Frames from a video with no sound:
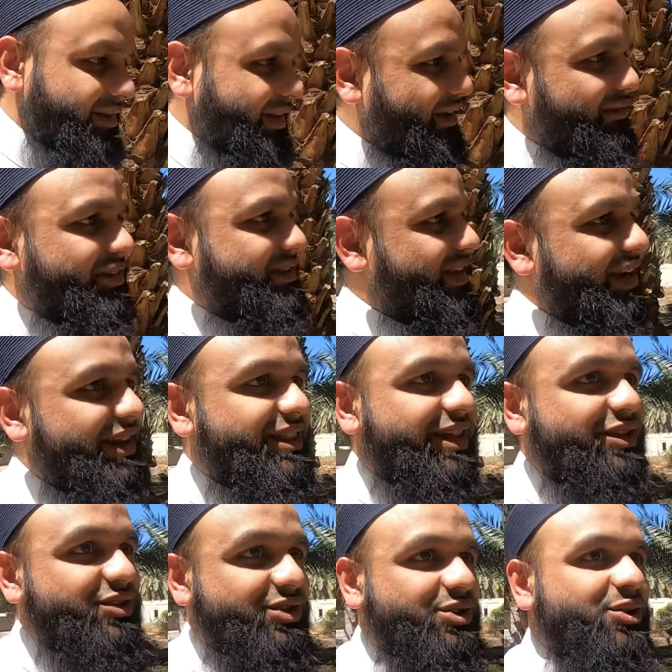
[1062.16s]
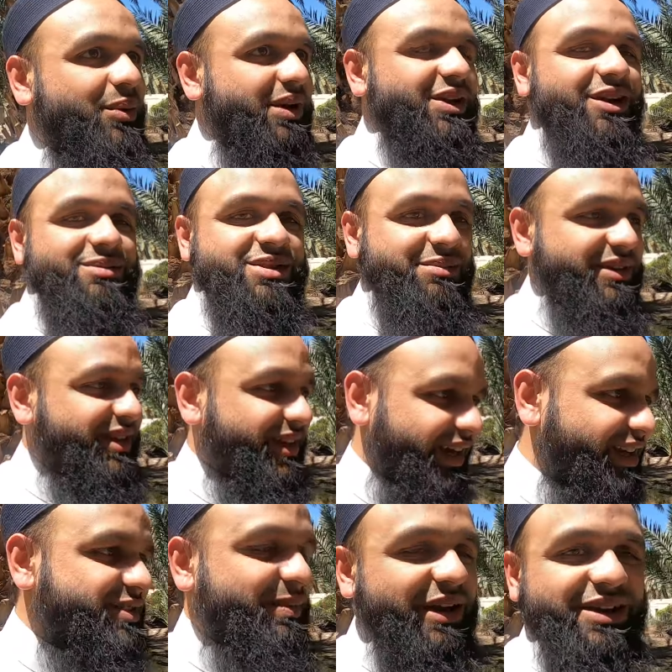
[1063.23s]
if there's anything to do when you come to Medina
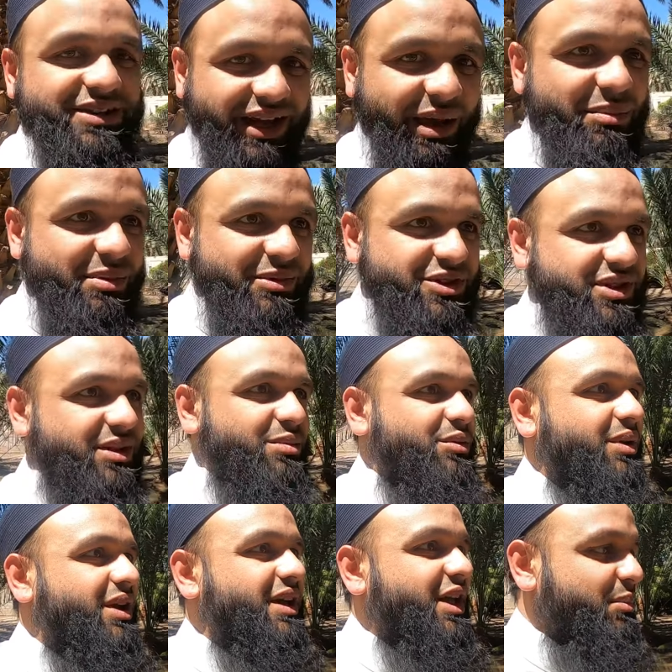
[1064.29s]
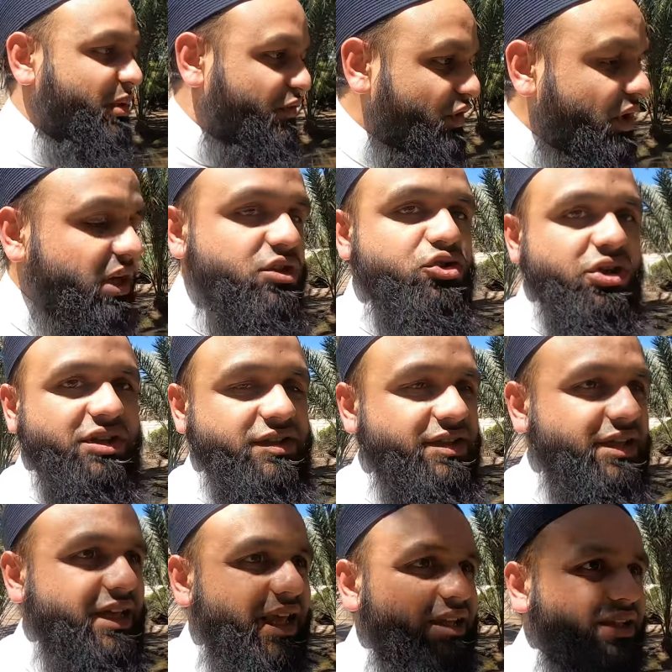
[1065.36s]
is spend time in Masjid Nabawi but if you're
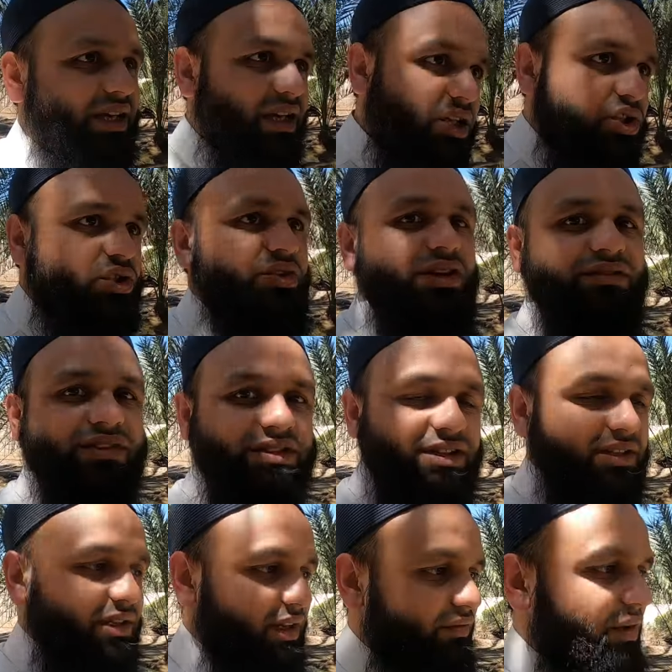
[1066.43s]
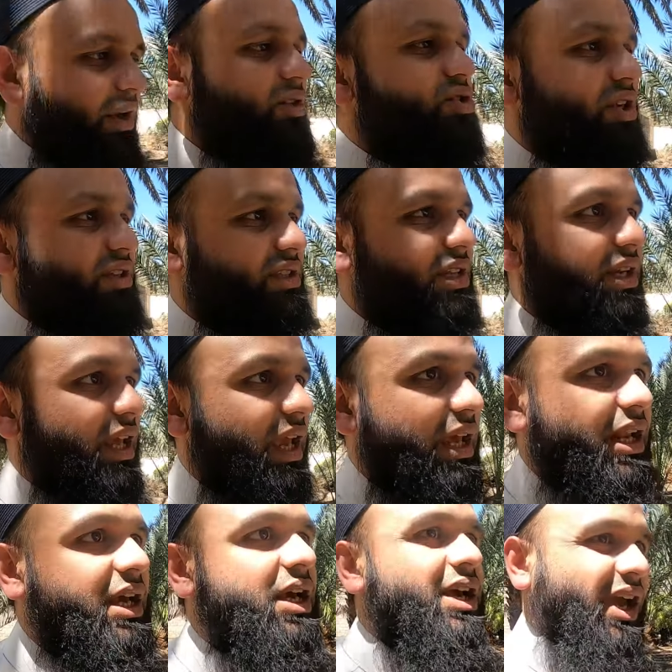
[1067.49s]
interested in the history of the city if you're interested
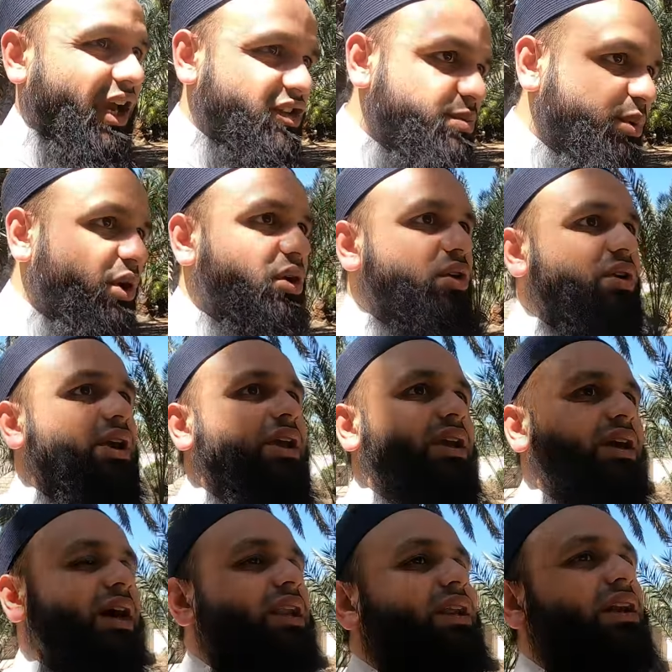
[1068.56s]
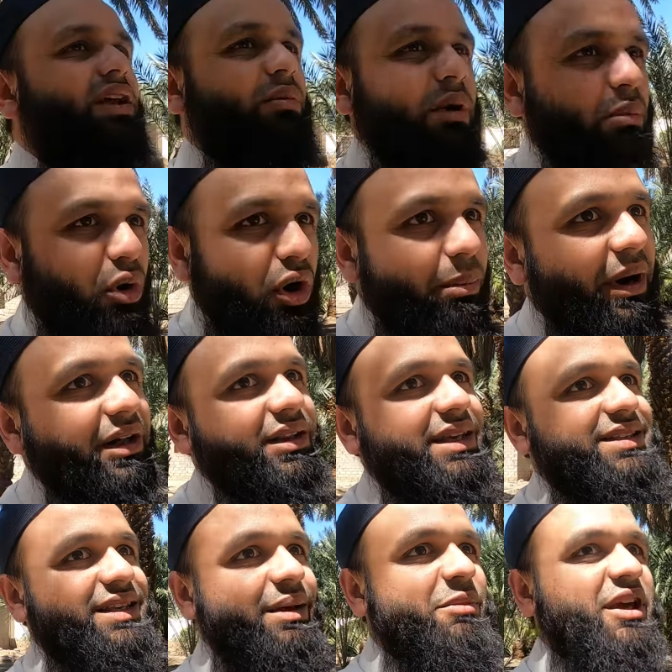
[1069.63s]
in exploring and learning a bit more about the
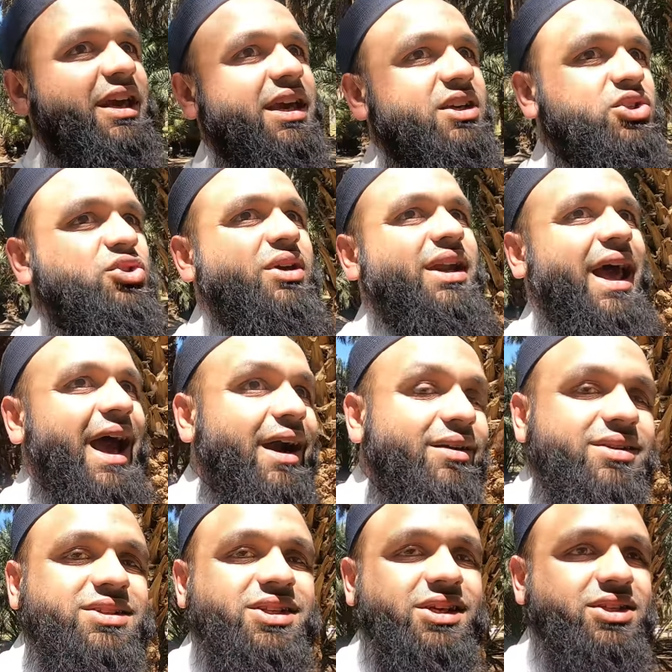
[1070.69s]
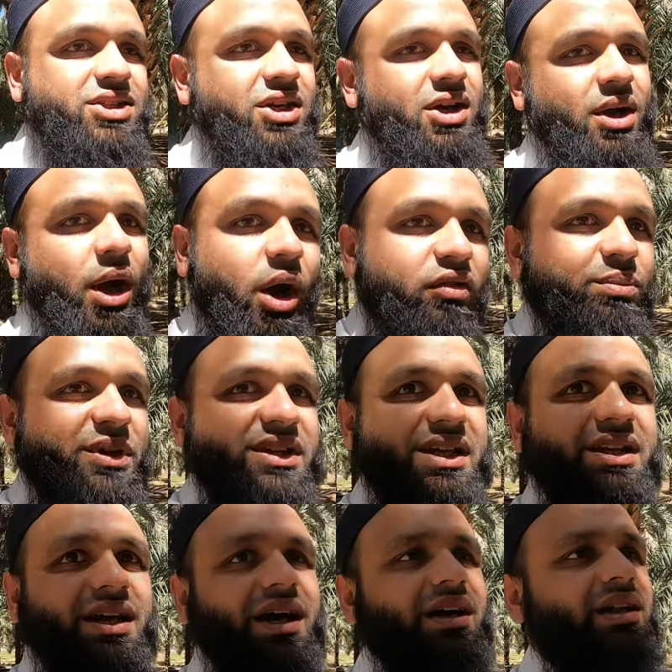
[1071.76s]
Islamic history and heritage of
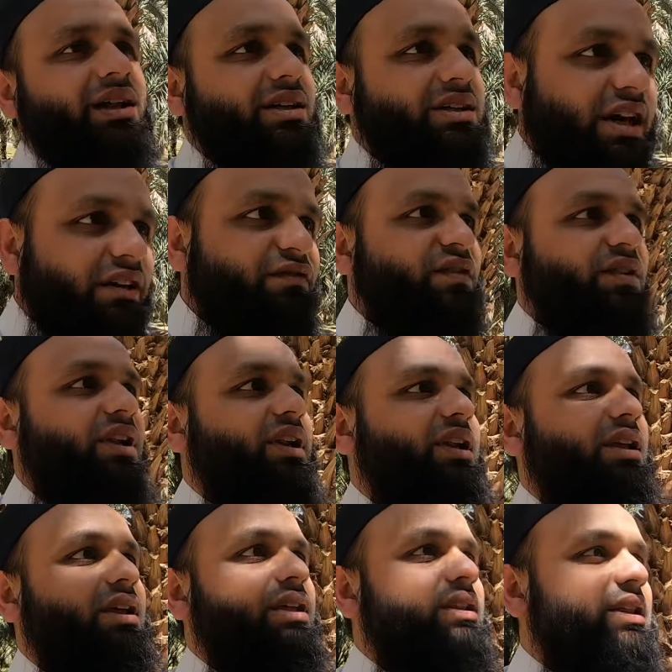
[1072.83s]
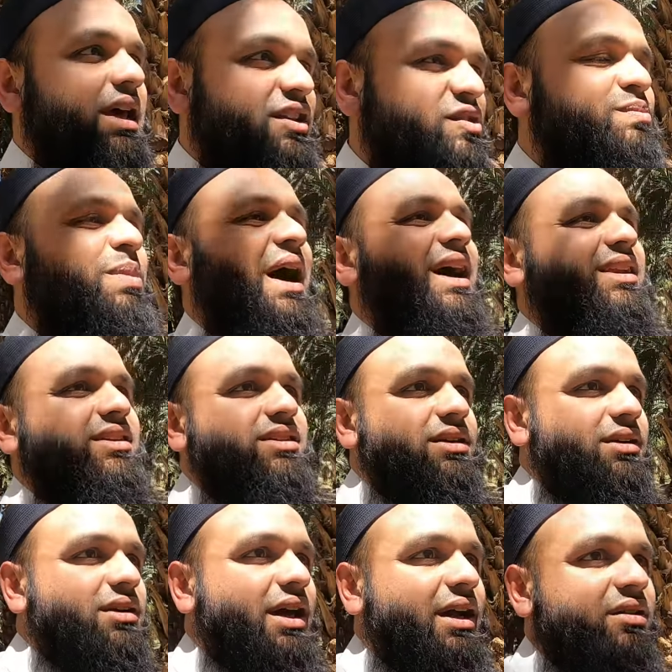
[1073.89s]
Medina definitely expand
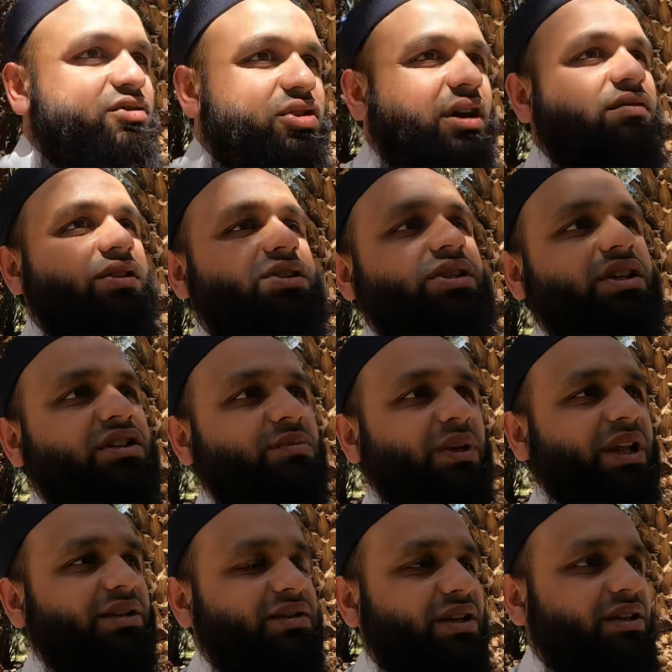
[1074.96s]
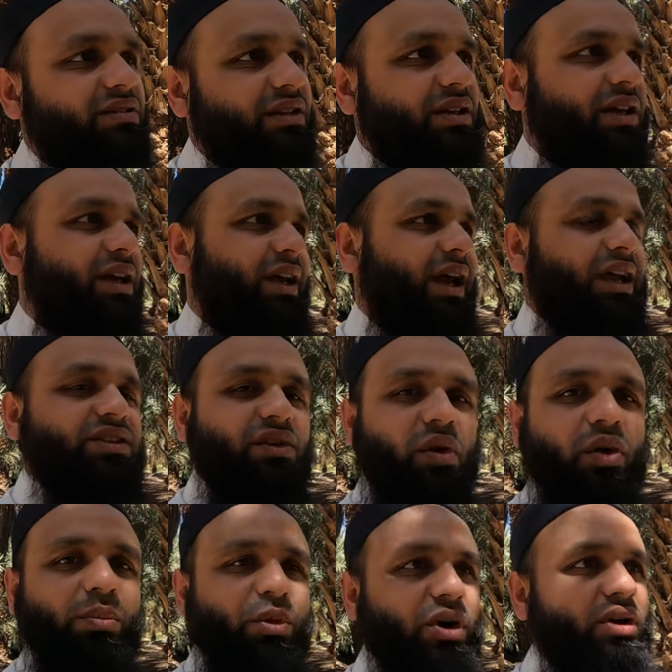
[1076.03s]
and kind of travel to these places and that's the
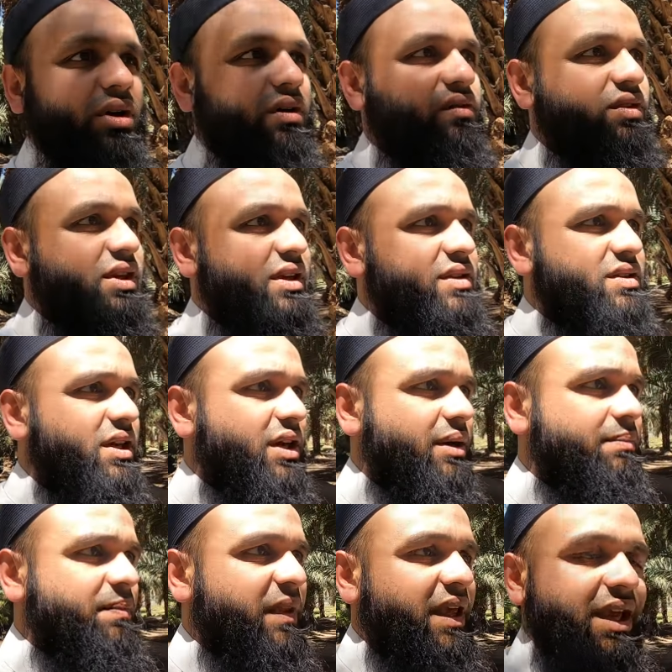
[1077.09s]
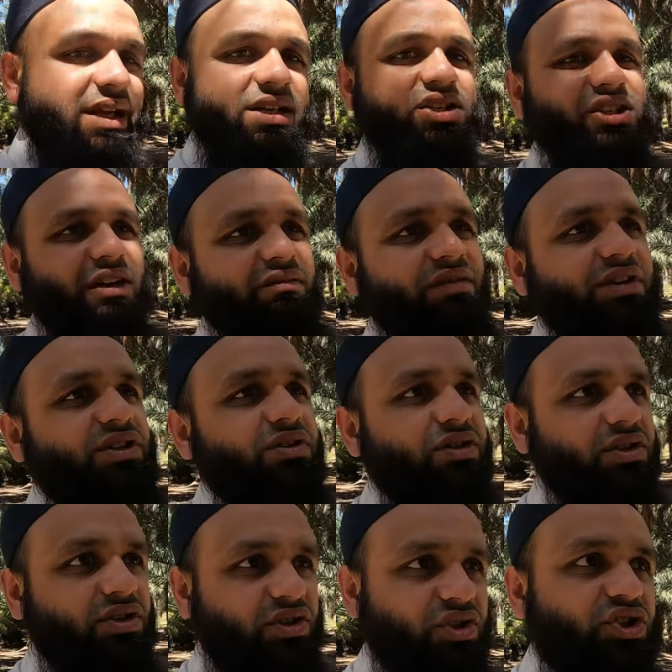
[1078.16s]
whole point of these um, hidden gem
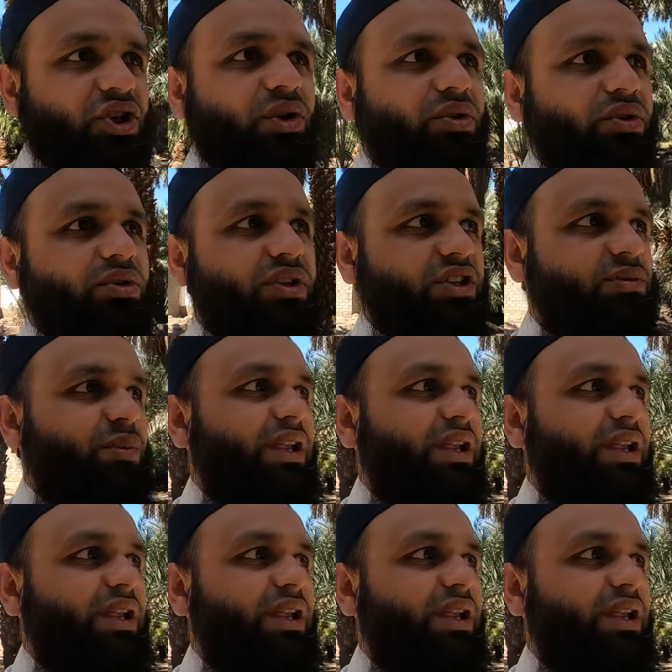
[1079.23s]
videos is to show you these